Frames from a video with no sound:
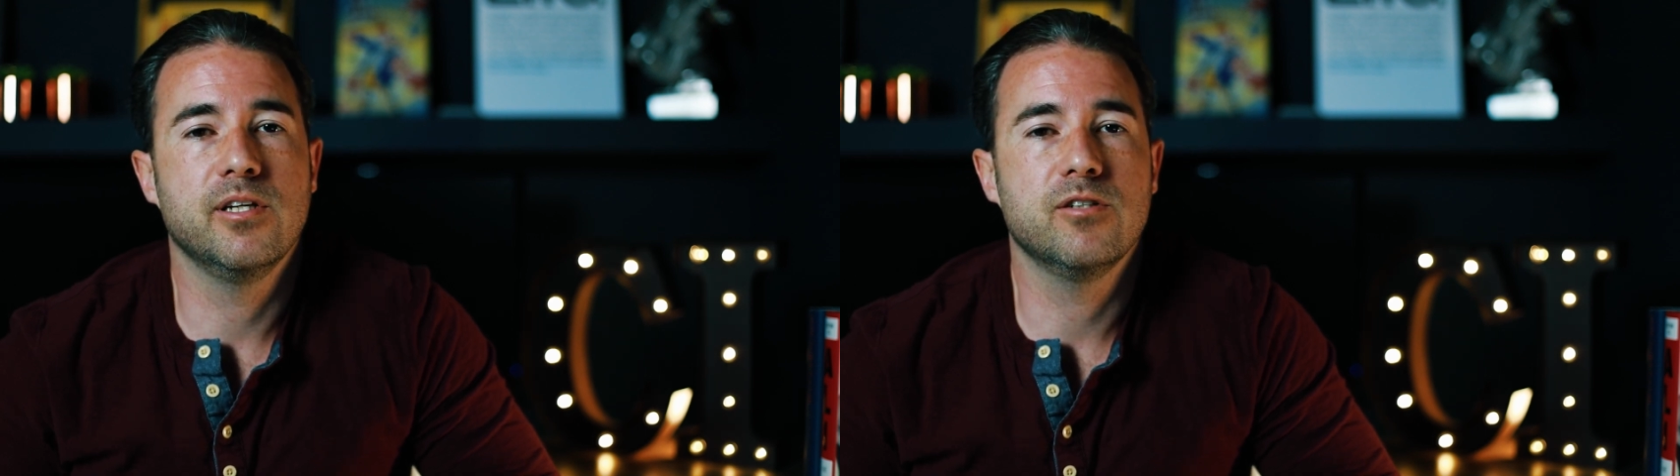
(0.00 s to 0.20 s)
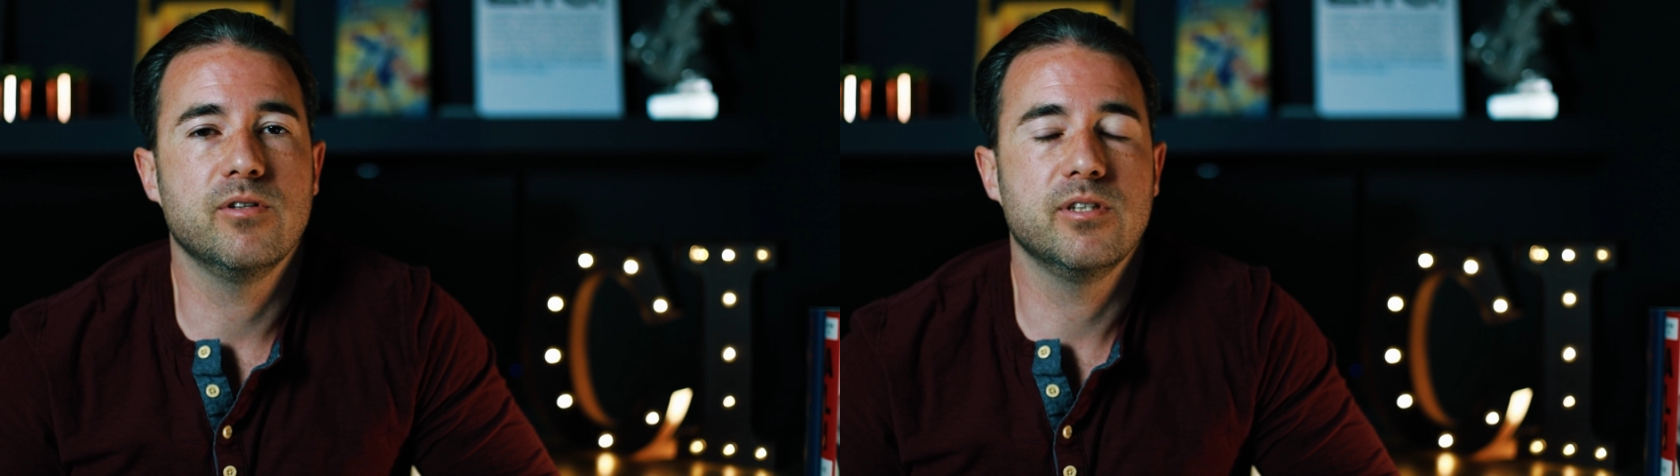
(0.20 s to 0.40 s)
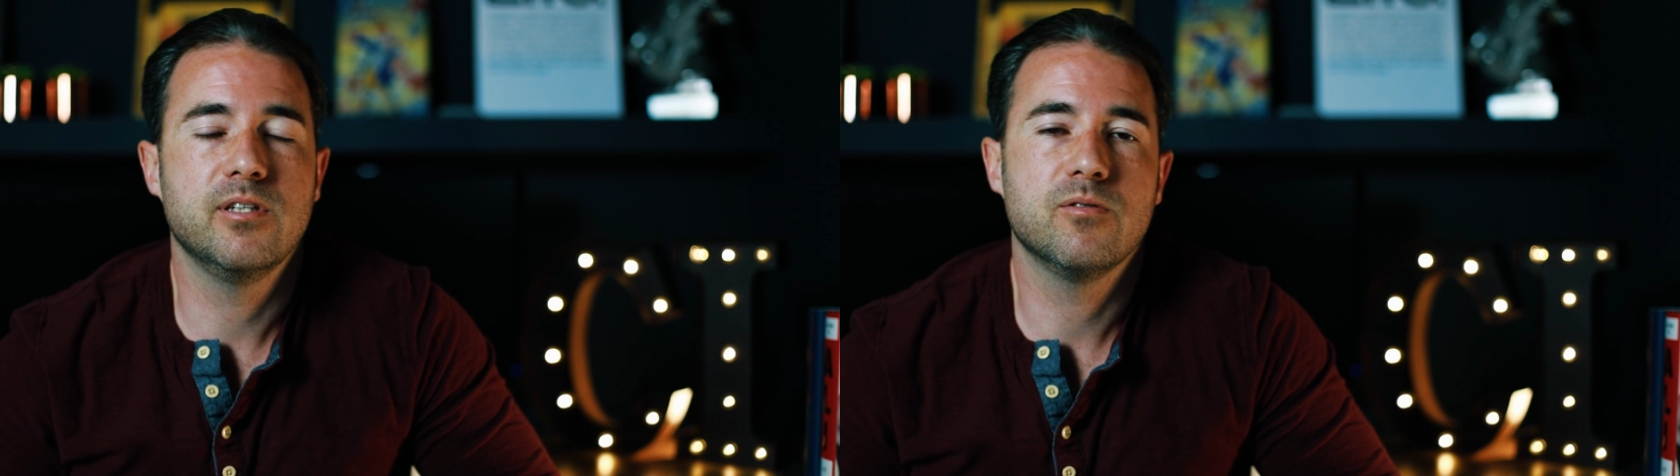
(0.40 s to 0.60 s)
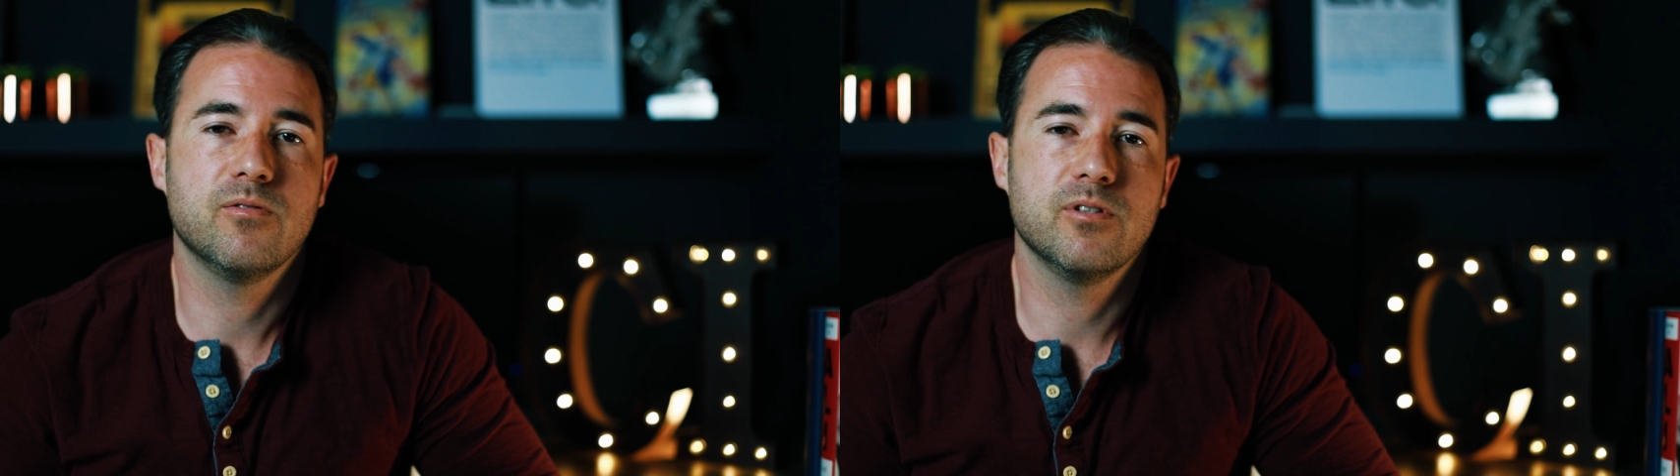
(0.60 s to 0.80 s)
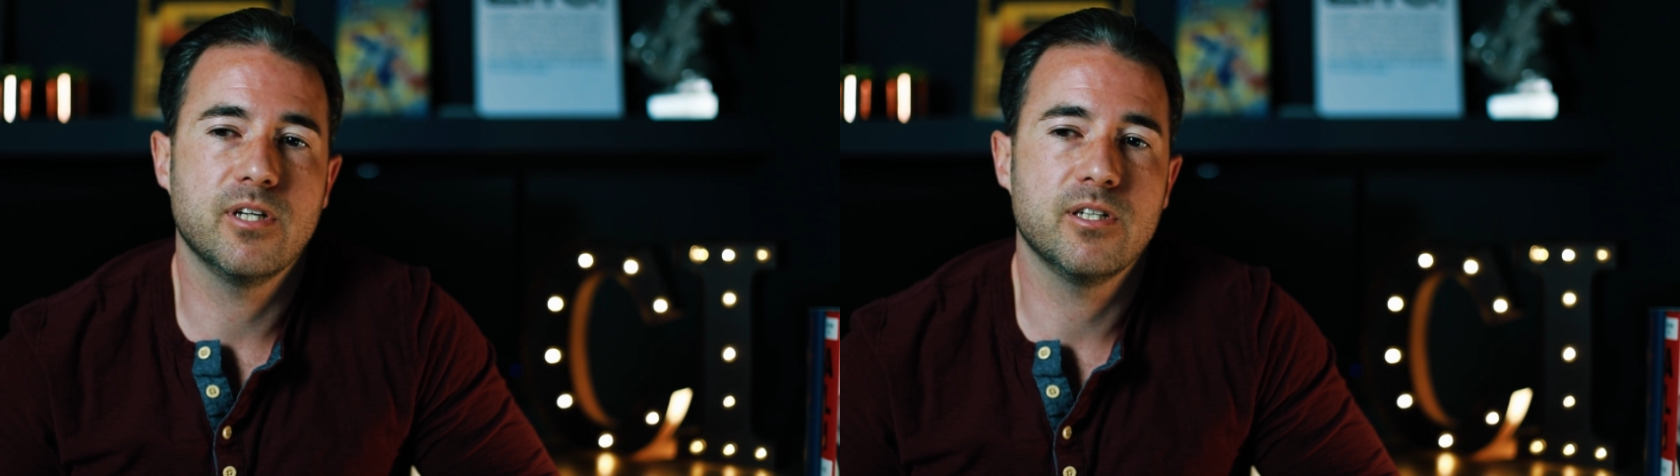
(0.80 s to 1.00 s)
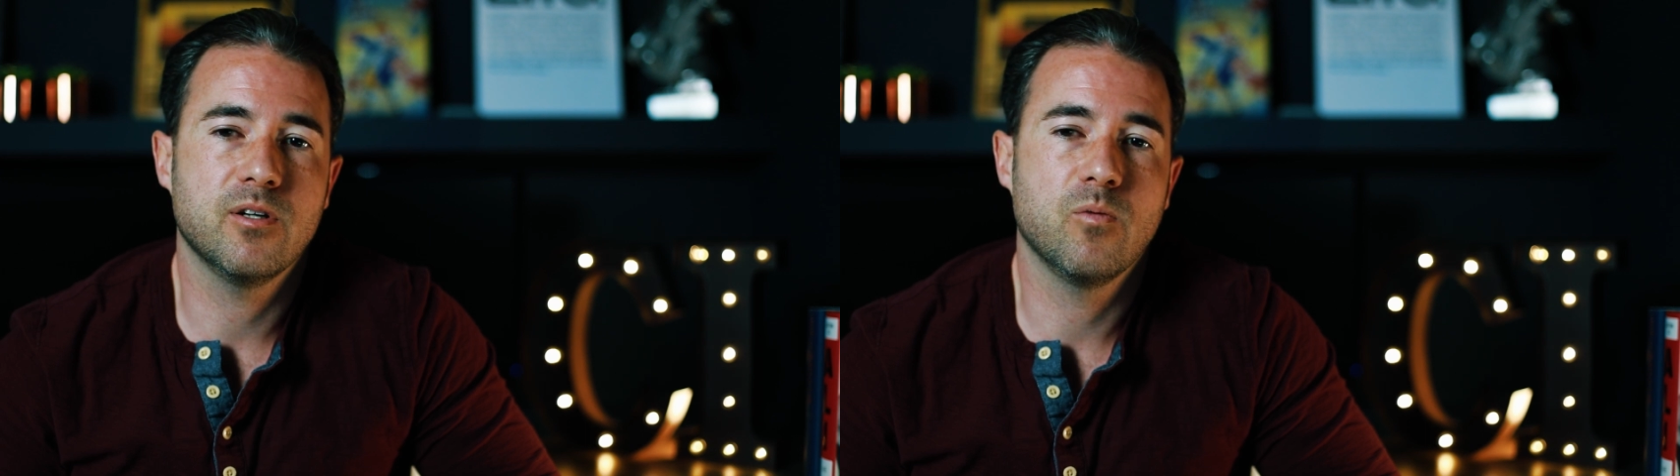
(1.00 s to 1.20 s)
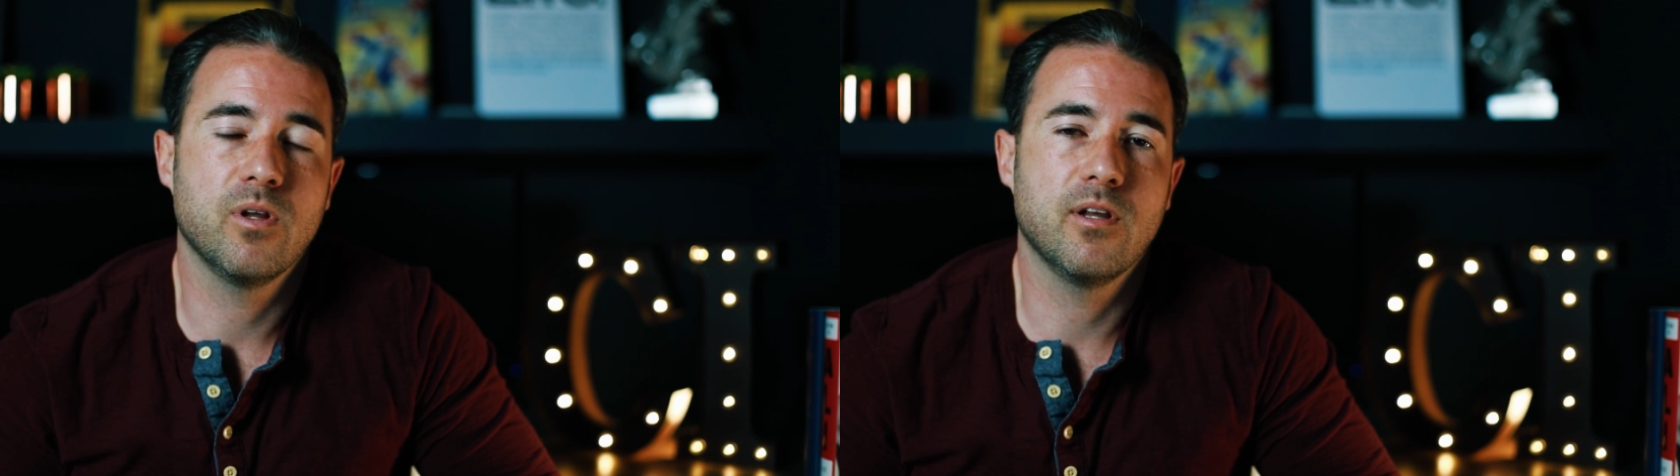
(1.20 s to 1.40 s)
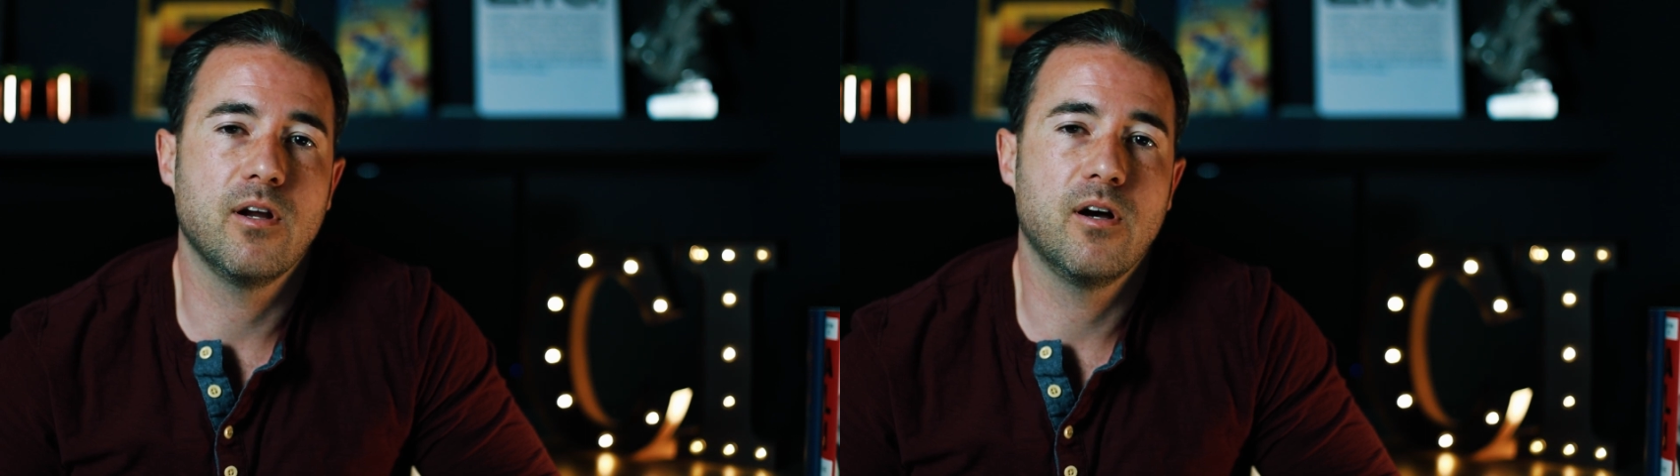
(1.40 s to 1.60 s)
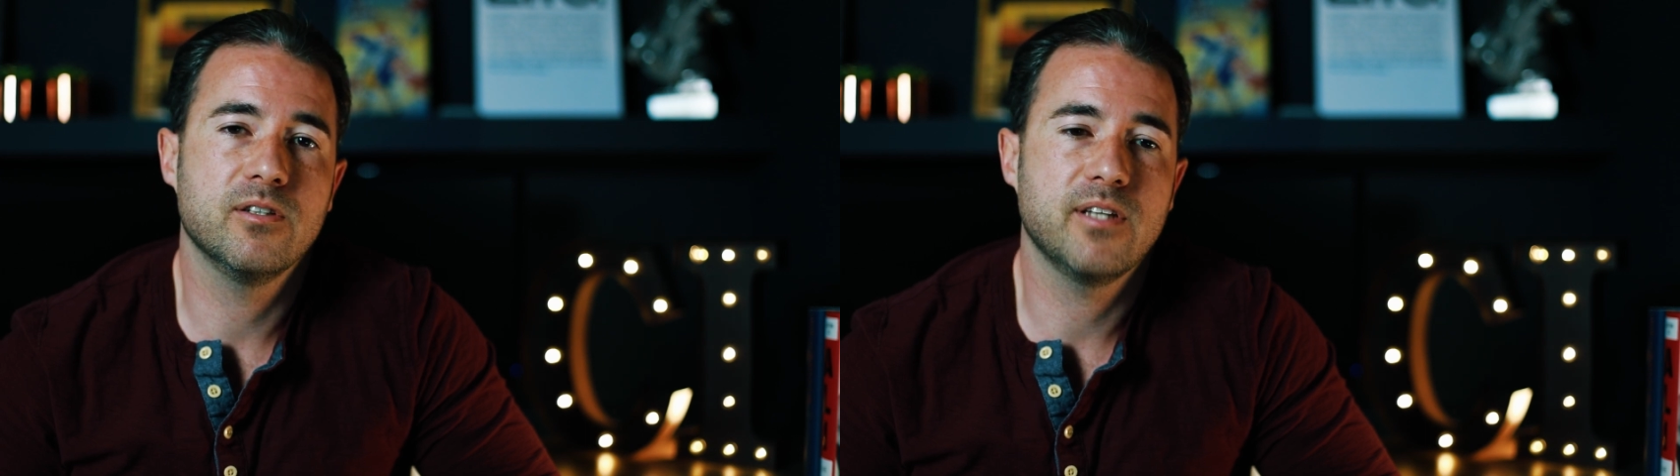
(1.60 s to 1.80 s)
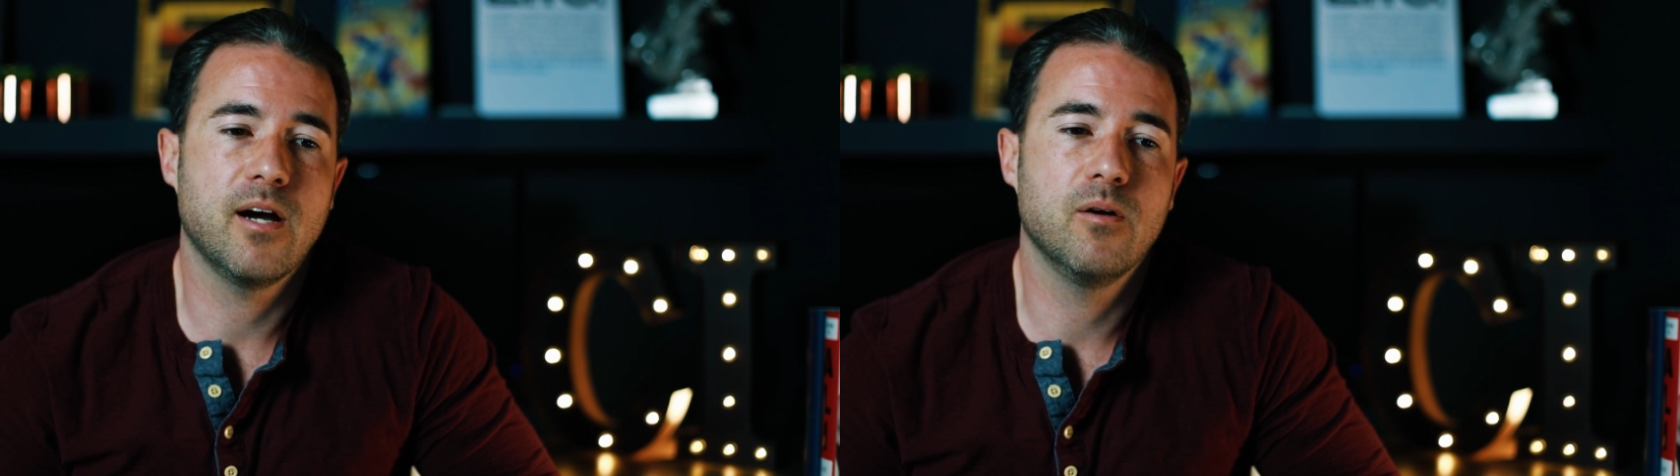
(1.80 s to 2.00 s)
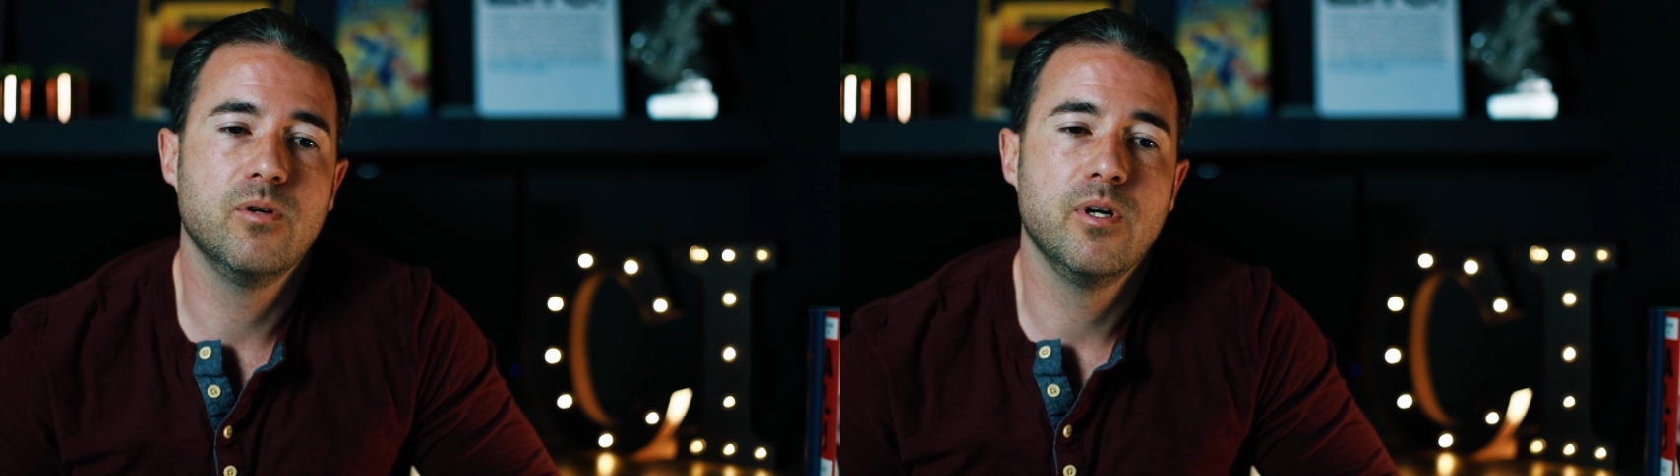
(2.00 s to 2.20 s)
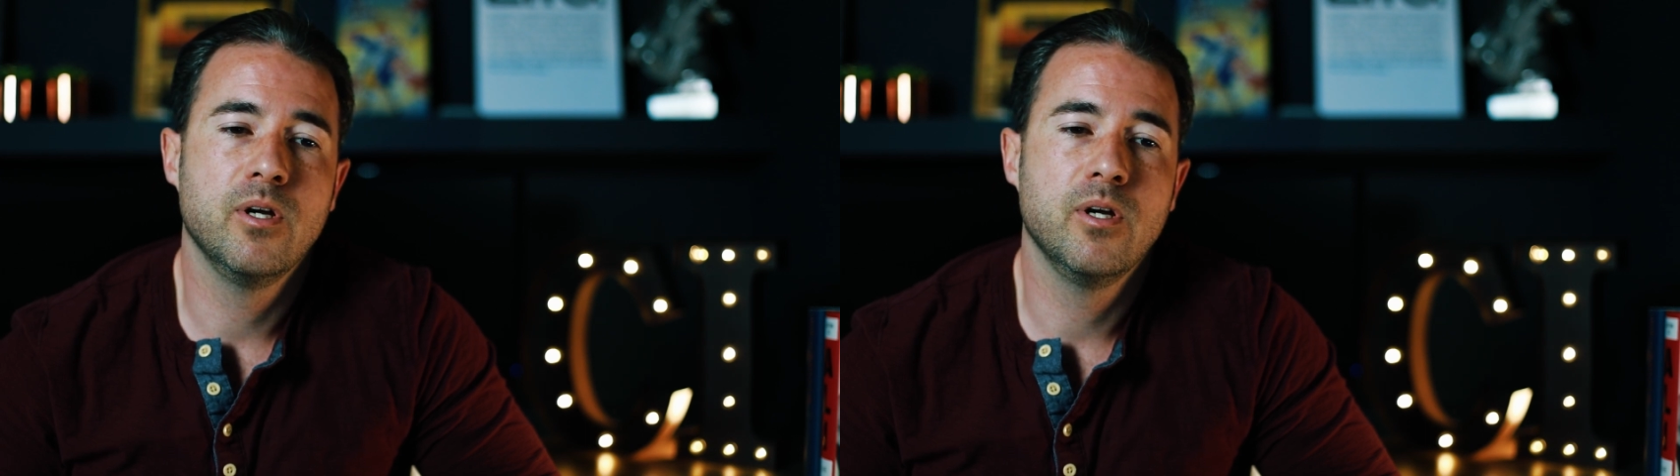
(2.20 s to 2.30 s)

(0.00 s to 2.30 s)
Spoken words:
industries into a recession and one of the last out,